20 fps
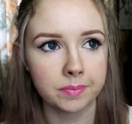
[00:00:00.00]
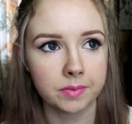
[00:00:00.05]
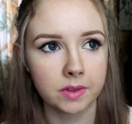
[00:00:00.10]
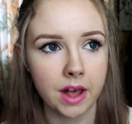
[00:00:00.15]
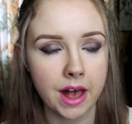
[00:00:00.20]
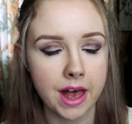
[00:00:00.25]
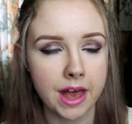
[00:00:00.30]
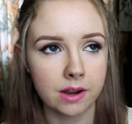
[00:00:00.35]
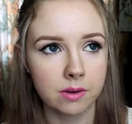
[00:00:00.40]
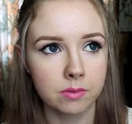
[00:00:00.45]

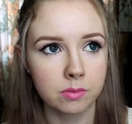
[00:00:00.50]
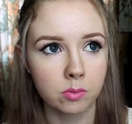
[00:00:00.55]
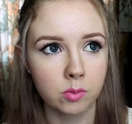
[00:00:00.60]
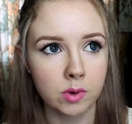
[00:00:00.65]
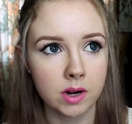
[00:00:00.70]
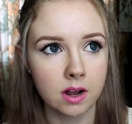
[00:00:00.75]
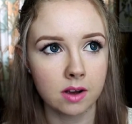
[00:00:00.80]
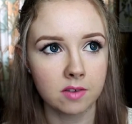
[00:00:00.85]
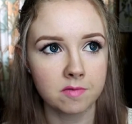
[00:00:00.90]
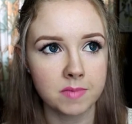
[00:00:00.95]
Like,
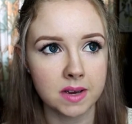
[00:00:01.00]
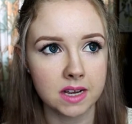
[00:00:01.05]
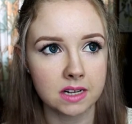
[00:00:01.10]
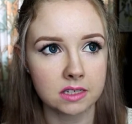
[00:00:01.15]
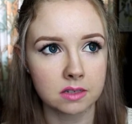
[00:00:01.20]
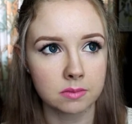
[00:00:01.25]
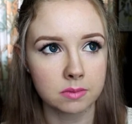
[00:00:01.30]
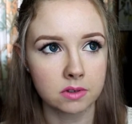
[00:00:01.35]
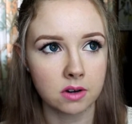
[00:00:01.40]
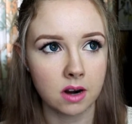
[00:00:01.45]
when I've
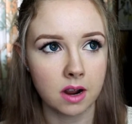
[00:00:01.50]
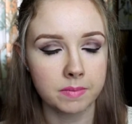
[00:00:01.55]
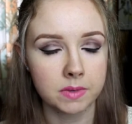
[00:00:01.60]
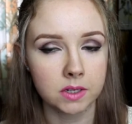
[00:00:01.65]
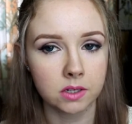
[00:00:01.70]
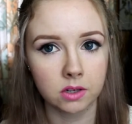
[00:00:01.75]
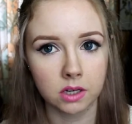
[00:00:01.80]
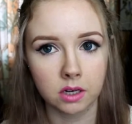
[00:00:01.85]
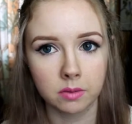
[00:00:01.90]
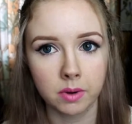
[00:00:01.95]
been
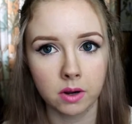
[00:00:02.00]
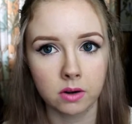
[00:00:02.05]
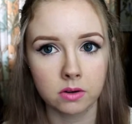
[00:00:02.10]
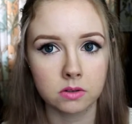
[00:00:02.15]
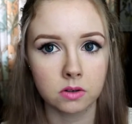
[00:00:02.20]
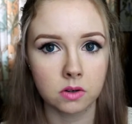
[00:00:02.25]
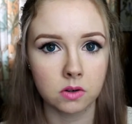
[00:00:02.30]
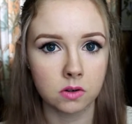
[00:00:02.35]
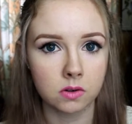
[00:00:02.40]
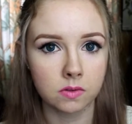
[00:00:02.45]
subscribed to Goodie
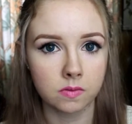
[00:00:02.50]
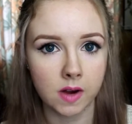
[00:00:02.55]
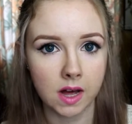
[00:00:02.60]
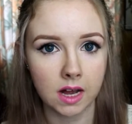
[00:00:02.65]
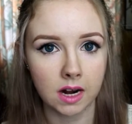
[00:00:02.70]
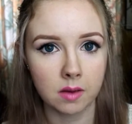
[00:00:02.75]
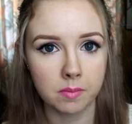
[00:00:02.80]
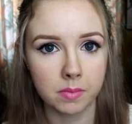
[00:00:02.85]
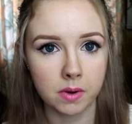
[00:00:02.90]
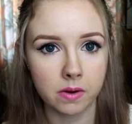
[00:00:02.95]
Box or
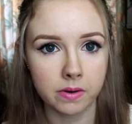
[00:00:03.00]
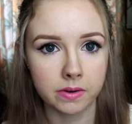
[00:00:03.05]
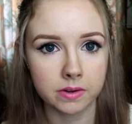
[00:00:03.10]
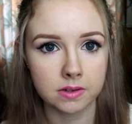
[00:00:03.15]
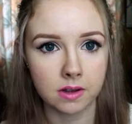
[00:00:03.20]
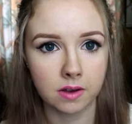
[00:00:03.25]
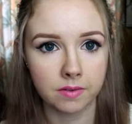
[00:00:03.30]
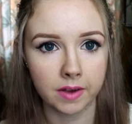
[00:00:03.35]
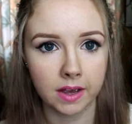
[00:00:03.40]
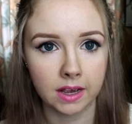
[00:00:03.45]
Violet
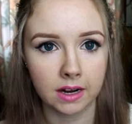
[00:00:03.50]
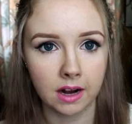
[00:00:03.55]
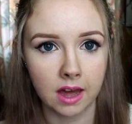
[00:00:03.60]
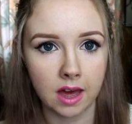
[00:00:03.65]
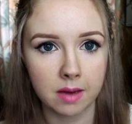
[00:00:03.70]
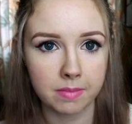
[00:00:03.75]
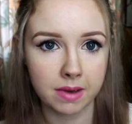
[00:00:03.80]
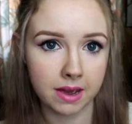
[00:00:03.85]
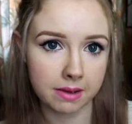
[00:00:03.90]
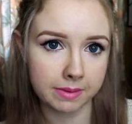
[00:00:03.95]
Box, I've had
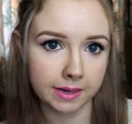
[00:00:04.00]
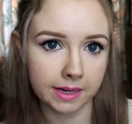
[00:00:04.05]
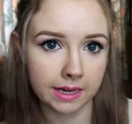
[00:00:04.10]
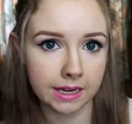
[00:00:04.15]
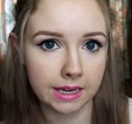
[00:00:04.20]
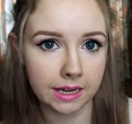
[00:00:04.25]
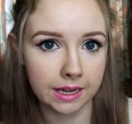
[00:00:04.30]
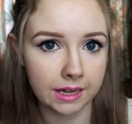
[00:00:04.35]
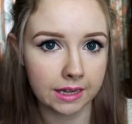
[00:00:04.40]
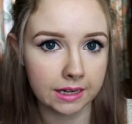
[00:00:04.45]
like
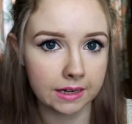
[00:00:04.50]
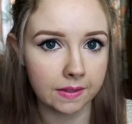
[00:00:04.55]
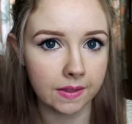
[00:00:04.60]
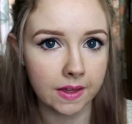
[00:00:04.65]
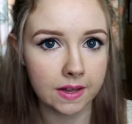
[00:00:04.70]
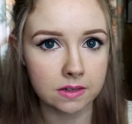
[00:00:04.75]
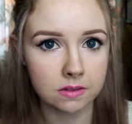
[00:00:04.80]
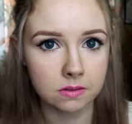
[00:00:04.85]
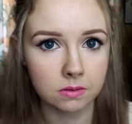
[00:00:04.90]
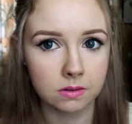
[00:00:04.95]
Maybelline and
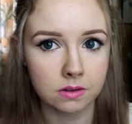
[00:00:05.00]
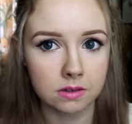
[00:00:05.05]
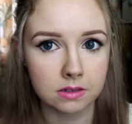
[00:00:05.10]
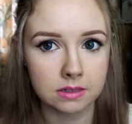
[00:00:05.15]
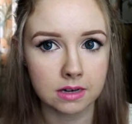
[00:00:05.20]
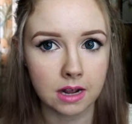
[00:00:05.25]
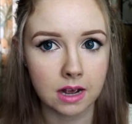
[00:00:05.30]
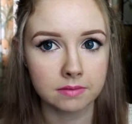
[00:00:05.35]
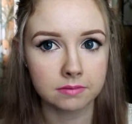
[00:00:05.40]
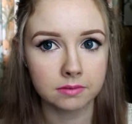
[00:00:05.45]
that sort of
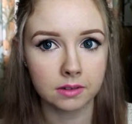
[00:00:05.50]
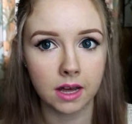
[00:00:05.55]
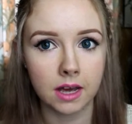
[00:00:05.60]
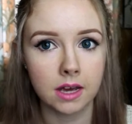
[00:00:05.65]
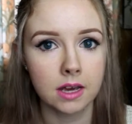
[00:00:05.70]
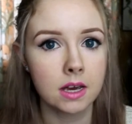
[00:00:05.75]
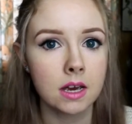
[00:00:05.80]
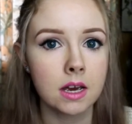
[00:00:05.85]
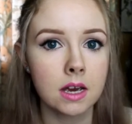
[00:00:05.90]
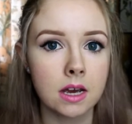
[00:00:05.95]
stuff.
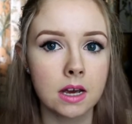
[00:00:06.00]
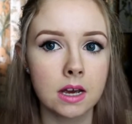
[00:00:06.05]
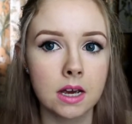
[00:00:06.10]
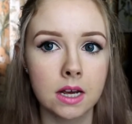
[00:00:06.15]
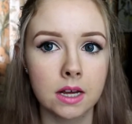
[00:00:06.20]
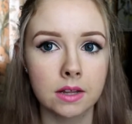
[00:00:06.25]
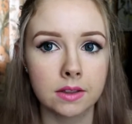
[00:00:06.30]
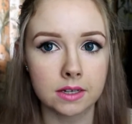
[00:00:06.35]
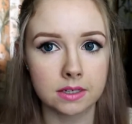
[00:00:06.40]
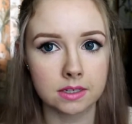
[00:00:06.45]
Like,
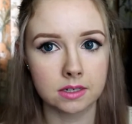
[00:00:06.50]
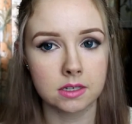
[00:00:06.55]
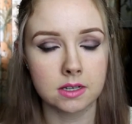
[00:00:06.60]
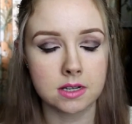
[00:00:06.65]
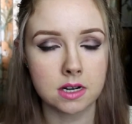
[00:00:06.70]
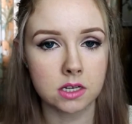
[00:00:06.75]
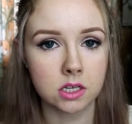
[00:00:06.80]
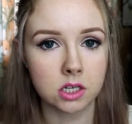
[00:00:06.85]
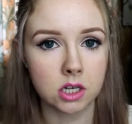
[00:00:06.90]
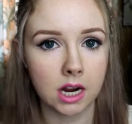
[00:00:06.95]
this
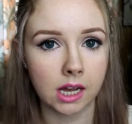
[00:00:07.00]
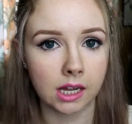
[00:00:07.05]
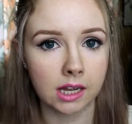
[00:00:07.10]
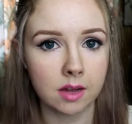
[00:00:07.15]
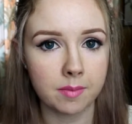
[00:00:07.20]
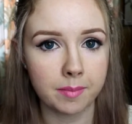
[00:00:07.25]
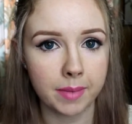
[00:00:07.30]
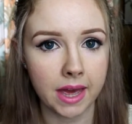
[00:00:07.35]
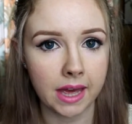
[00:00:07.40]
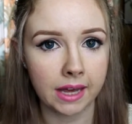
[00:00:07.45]
is an
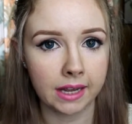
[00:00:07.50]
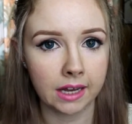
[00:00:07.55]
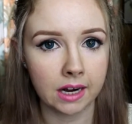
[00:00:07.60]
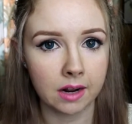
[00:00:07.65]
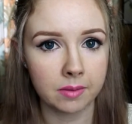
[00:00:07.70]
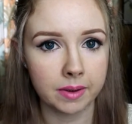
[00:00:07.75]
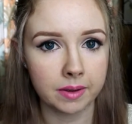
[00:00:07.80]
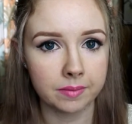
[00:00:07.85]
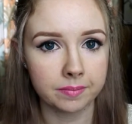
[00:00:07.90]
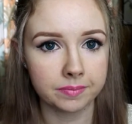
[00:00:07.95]
Australian bag,
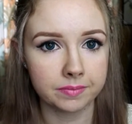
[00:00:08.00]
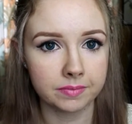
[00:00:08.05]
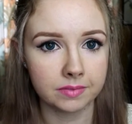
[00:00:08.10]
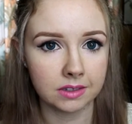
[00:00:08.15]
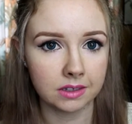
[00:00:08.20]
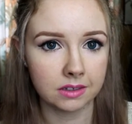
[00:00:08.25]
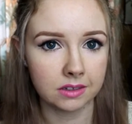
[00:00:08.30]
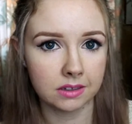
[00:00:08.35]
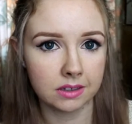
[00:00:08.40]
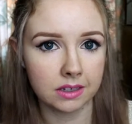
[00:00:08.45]
and I'm,
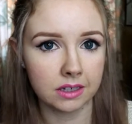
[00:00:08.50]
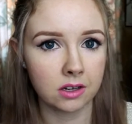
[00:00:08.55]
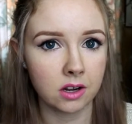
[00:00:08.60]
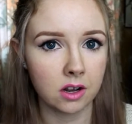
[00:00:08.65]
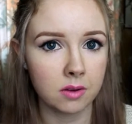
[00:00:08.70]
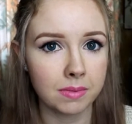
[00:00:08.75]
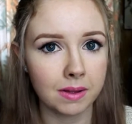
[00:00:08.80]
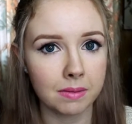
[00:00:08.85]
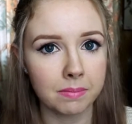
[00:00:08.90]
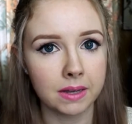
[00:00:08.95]
you know, it
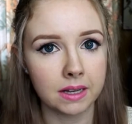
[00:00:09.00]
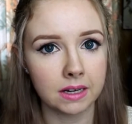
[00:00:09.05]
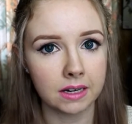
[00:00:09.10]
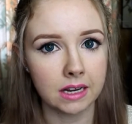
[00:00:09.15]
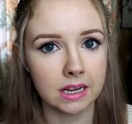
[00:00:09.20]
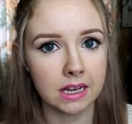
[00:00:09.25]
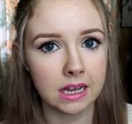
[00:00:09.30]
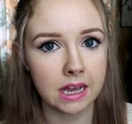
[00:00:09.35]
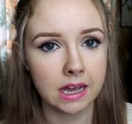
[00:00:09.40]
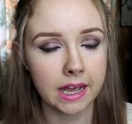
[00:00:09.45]
could be
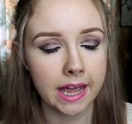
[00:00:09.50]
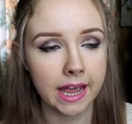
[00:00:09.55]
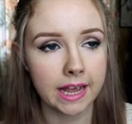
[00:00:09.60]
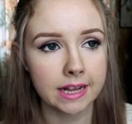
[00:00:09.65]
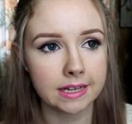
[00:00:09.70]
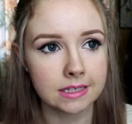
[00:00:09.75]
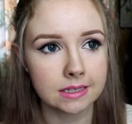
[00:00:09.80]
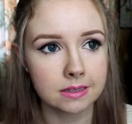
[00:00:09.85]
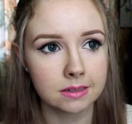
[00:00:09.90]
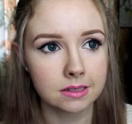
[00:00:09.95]
better. It
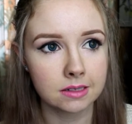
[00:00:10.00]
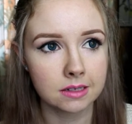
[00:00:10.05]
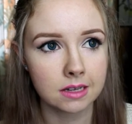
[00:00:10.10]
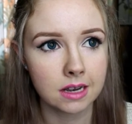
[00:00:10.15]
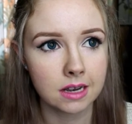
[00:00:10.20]
has,